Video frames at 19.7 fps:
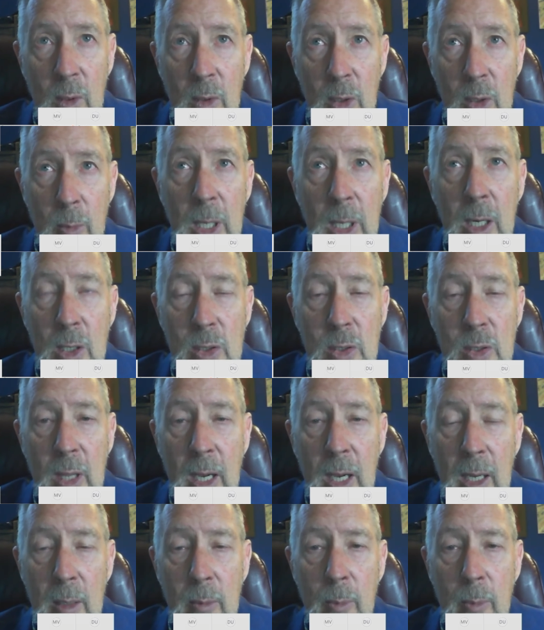diminish
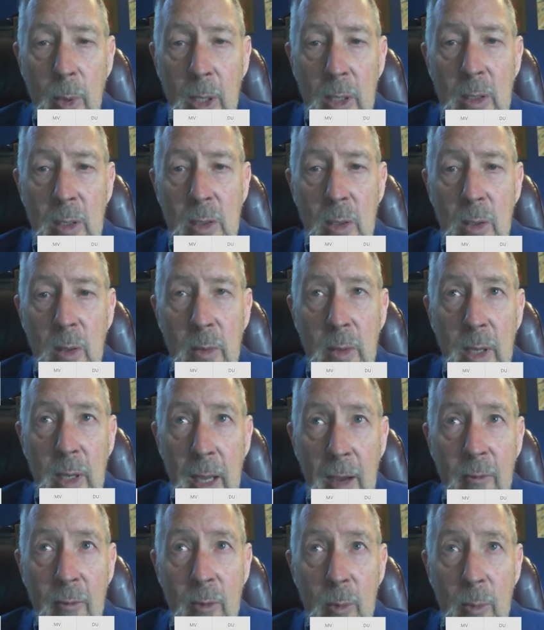that, but they
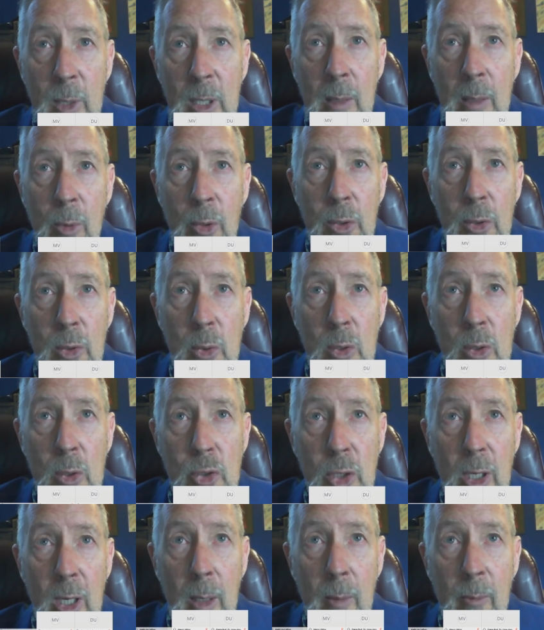haven't been able to do the
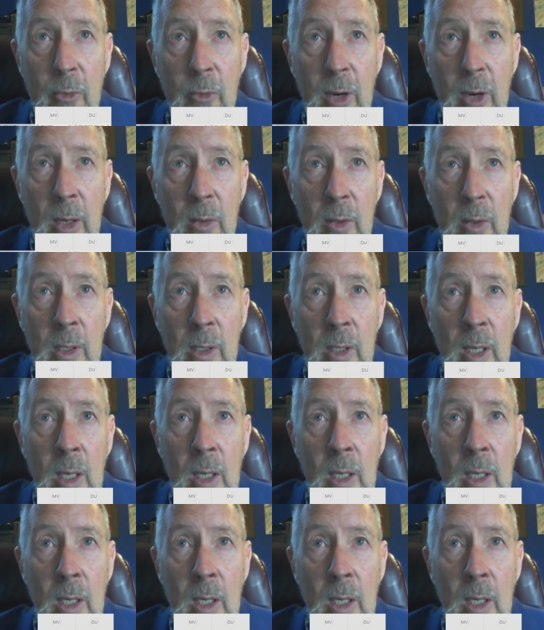job, frankly.